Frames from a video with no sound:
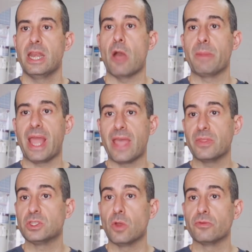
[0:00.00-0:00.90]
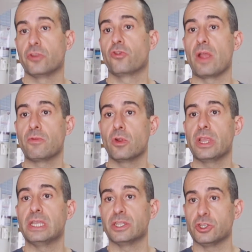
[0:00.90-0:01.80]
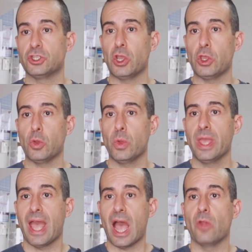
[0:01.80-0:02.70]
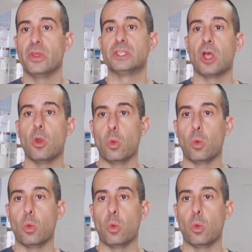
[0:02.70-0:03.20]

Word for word: Now I'm gonna hand this over to Trevor. He's gonna show you how this all